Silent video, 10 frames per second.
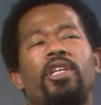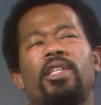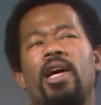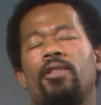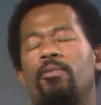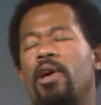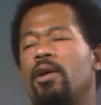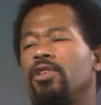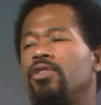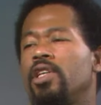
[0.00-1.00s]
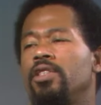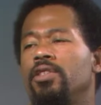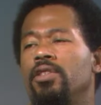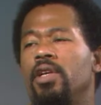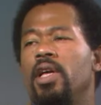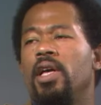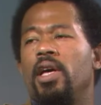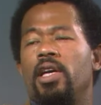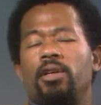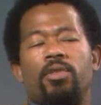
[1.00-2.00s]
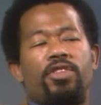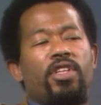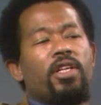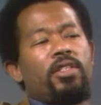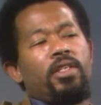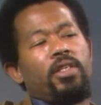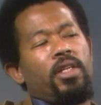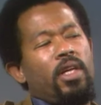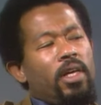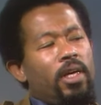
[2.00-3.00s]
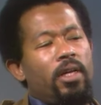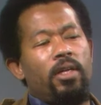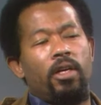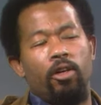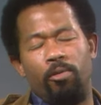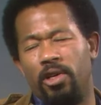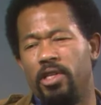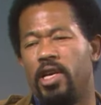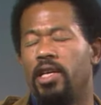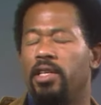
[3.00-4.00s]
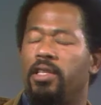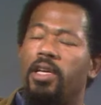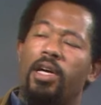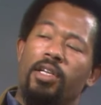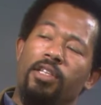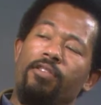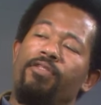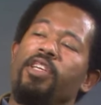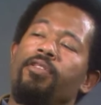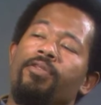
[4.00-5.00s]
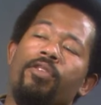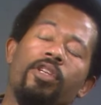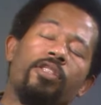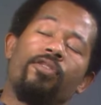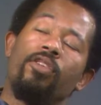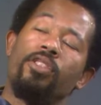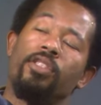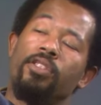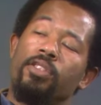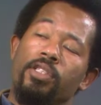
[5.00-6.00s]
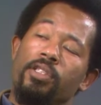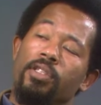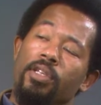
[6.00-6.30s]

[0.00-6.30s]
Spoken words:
bring down the power structure, and it resulted in a humiliating defeat for his forces, you see.